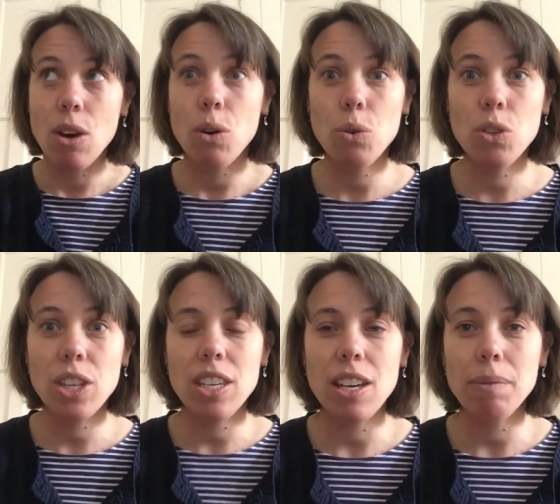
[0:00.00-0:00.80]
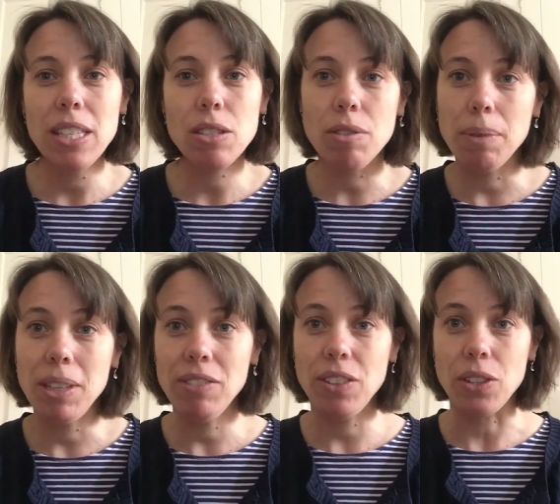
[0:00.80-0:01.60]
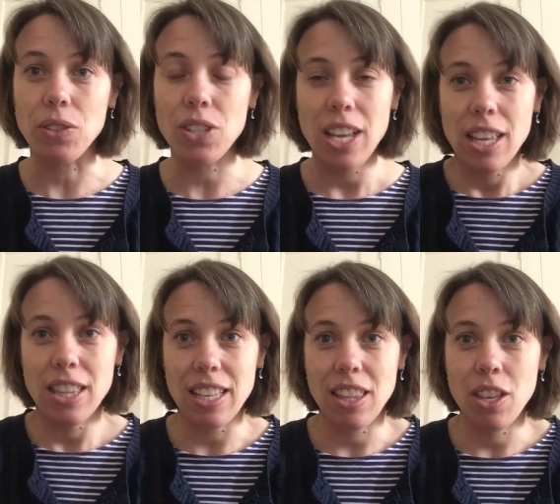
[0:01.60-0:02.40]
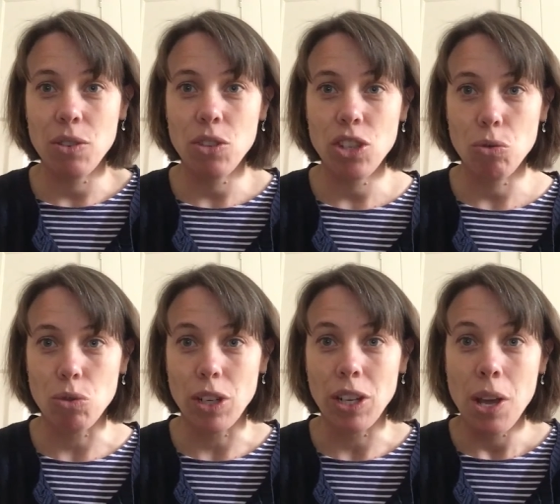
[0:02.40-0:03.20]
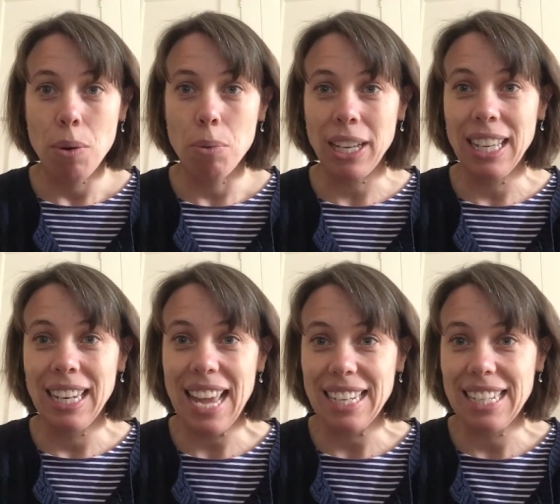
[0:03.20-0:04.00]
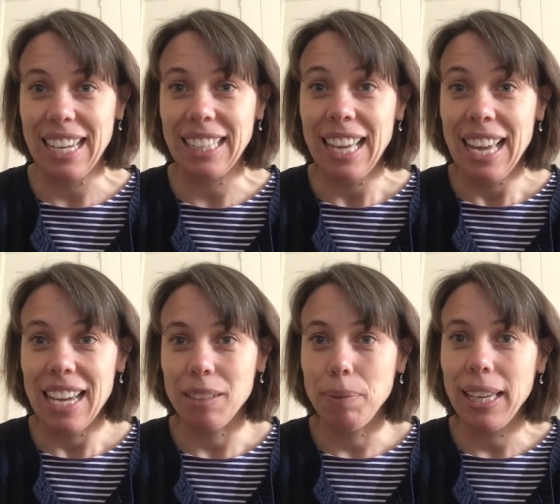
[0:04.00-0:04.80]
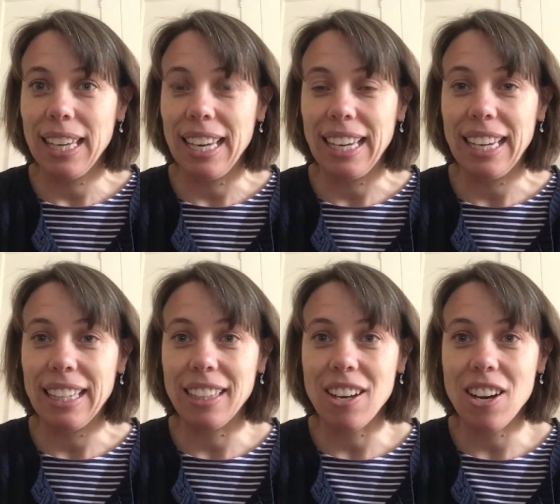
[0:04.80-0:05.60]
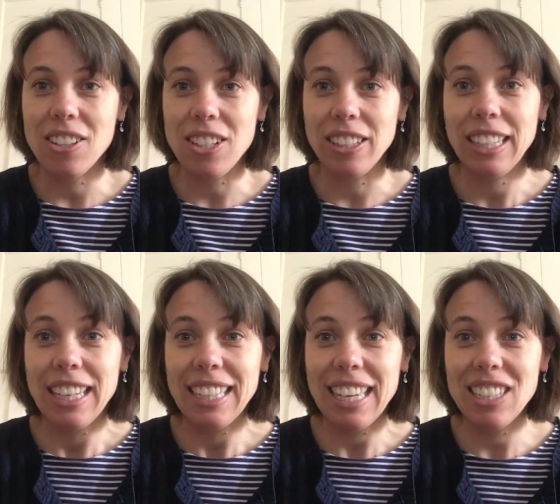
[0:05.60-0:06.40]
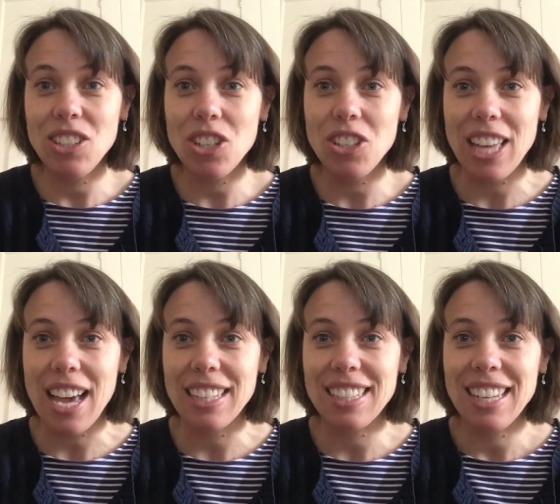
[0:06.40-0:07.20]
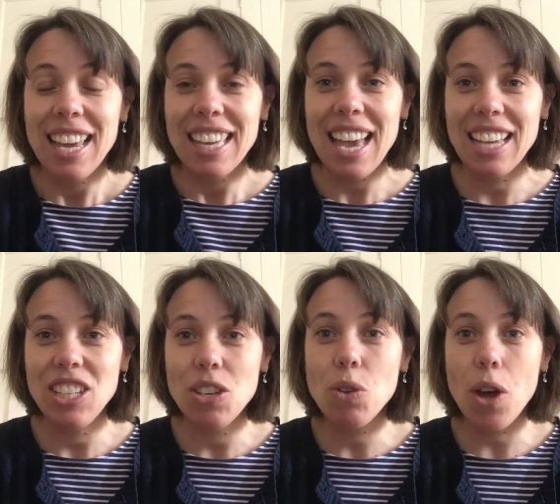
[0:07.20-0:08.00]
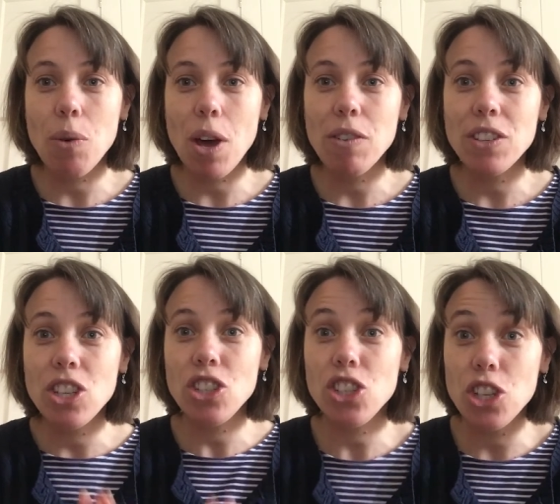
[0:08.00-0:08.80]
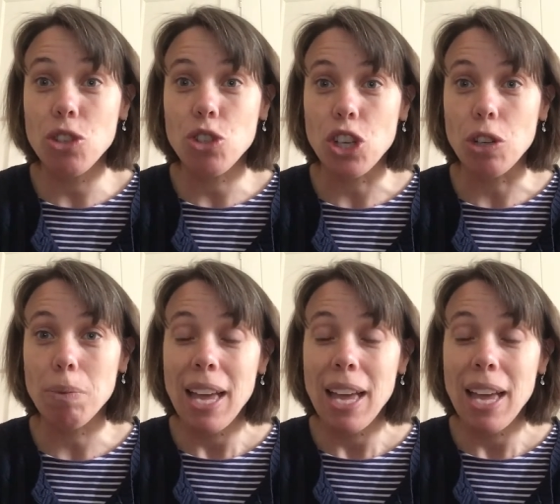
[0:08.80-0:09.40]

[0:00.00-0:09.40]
all the yummy scrummy food that those children were collecting and picking in the garden. Can you do that? Can you go over to YouTube